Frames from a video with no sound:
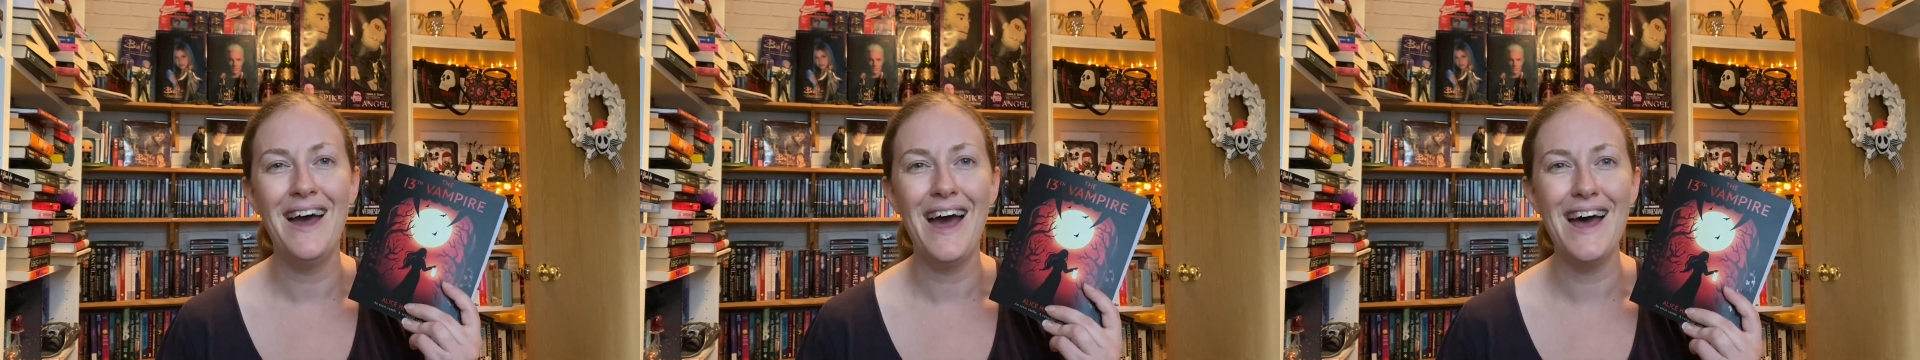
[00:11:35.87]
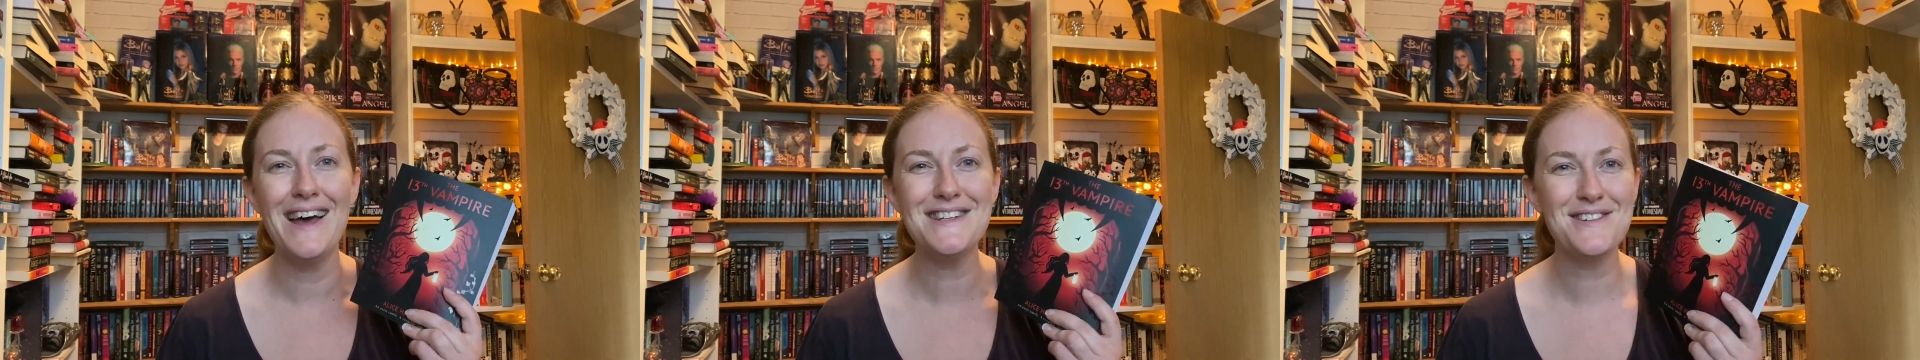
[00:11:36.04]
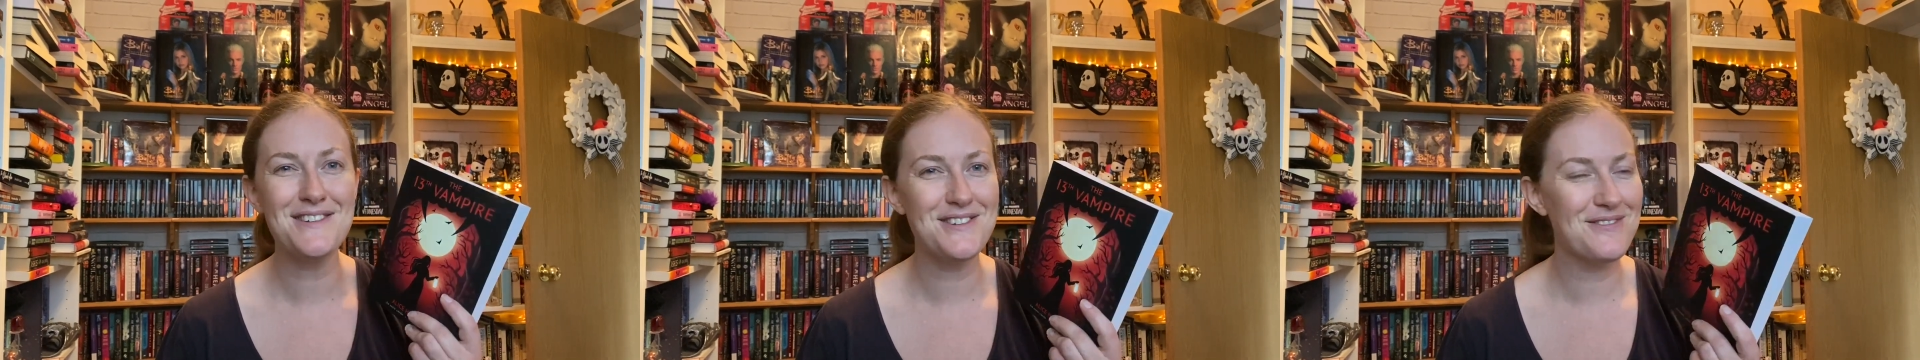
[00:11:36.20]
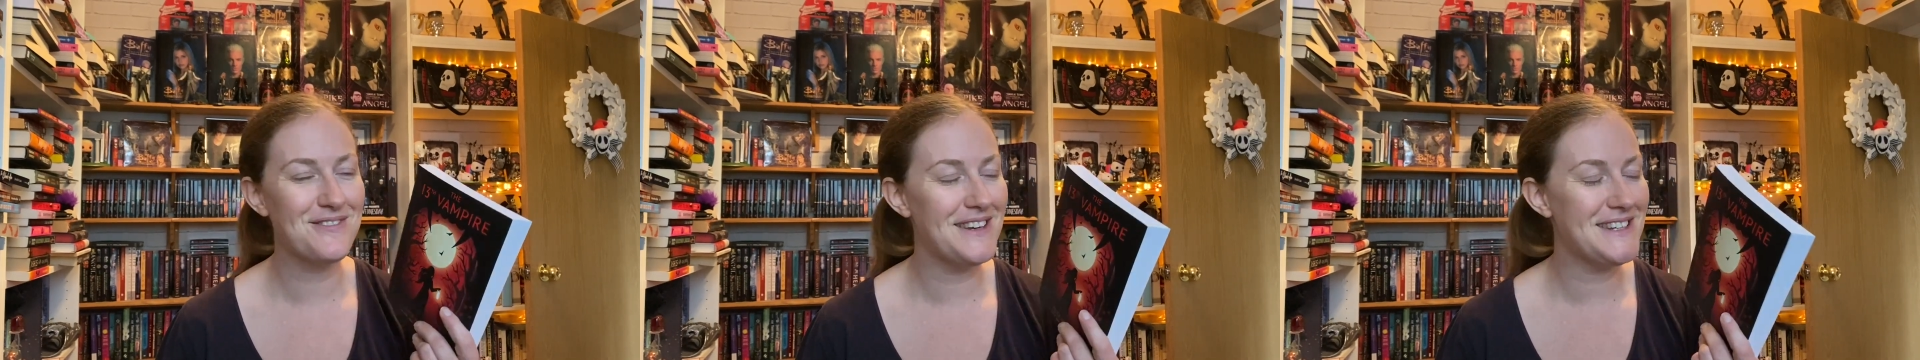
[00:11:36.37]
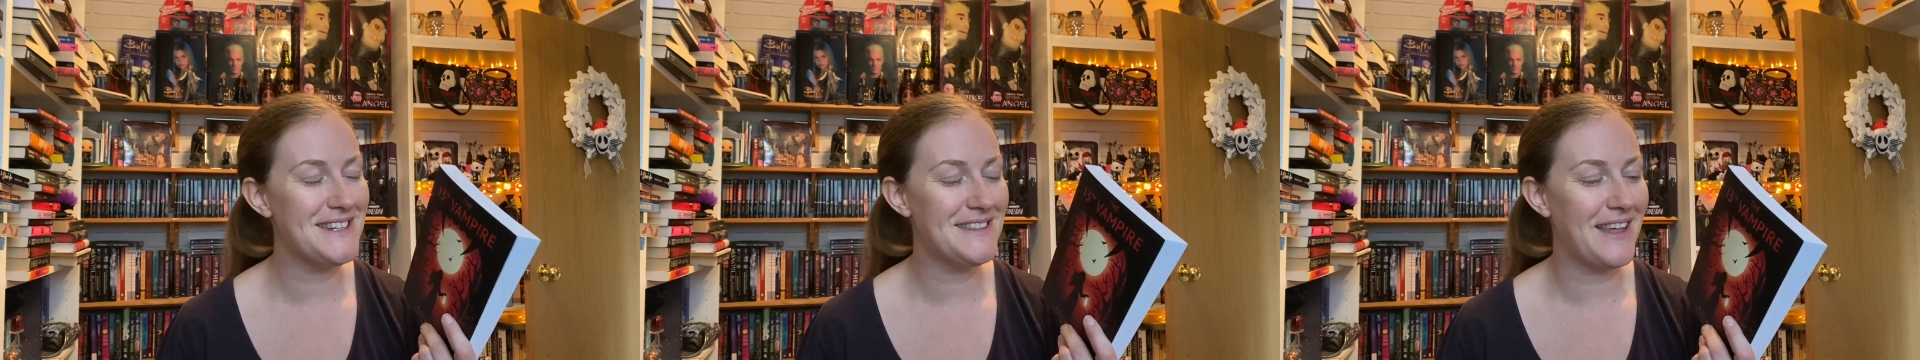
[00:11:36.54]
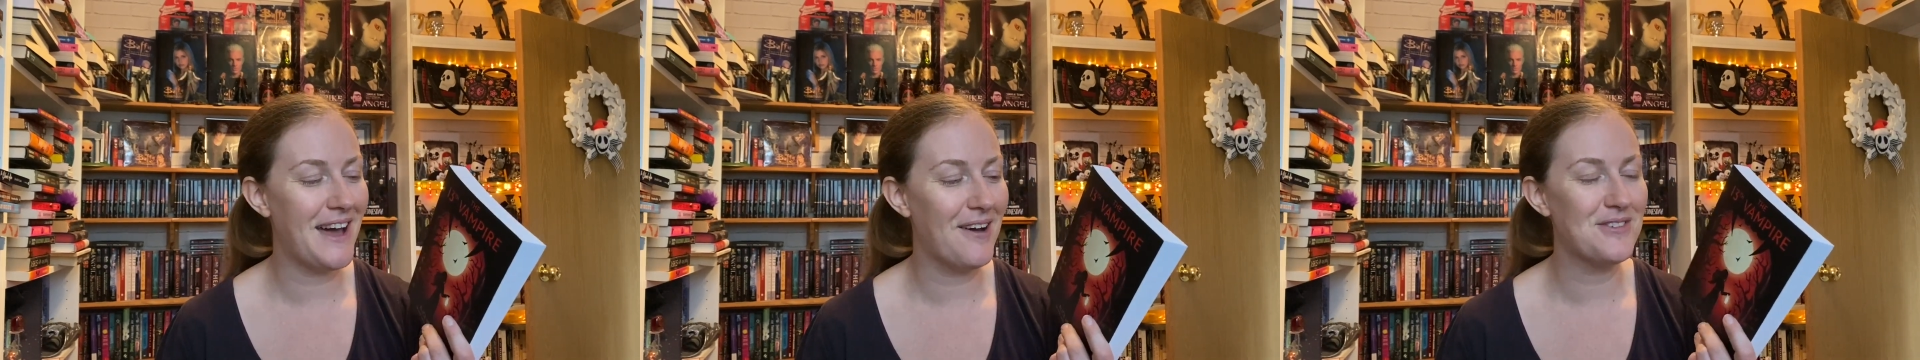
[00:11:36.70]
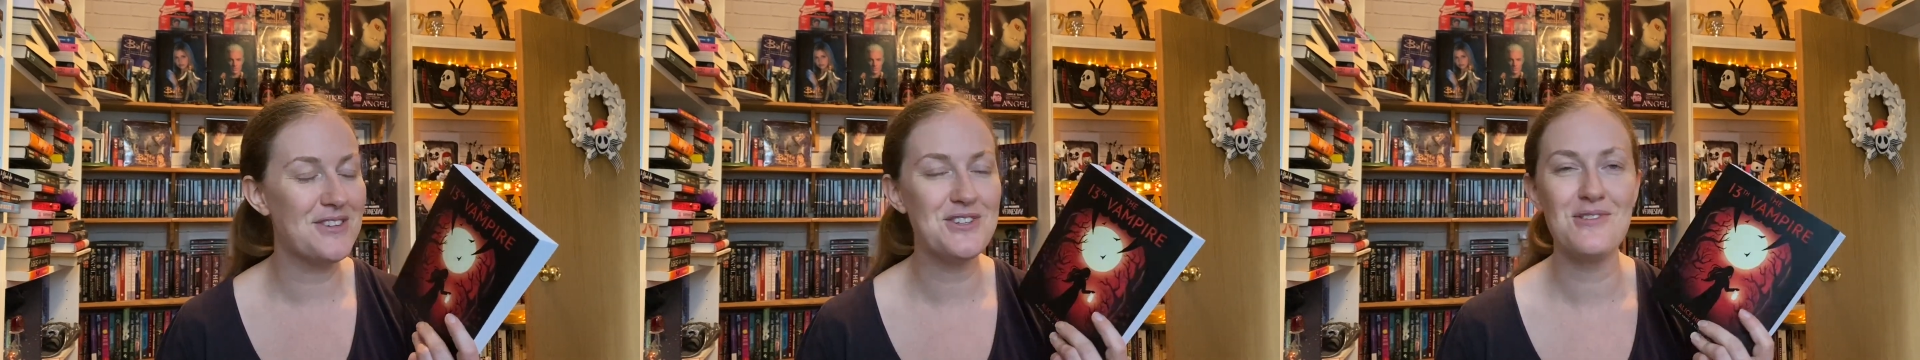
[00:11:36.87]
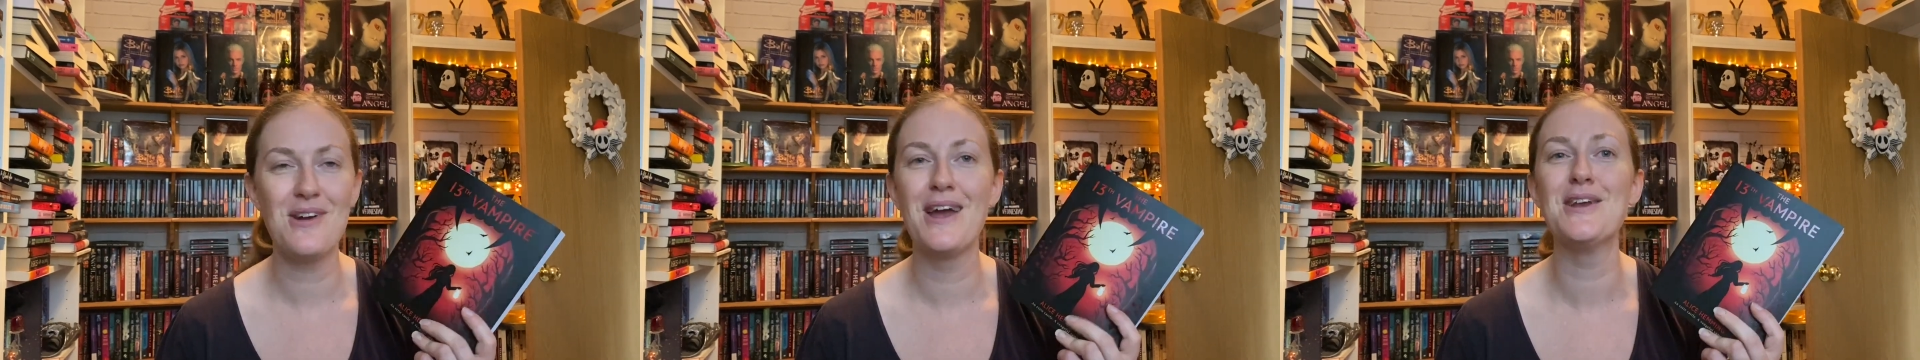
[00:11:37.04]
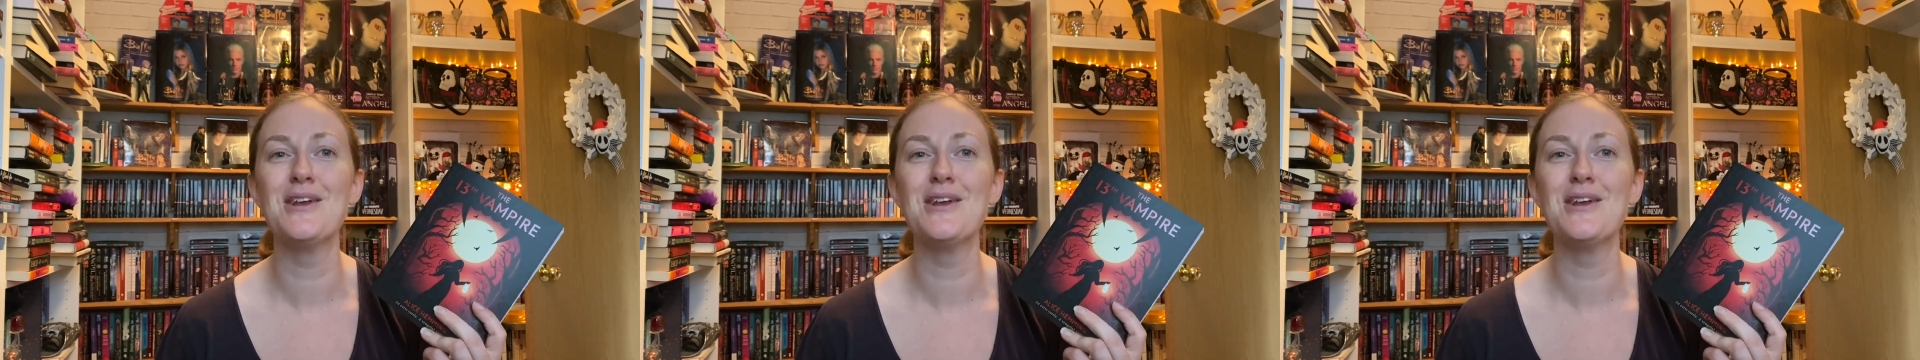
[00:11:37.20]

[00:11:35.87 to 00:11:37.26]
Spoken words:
As I was reading that, I was trying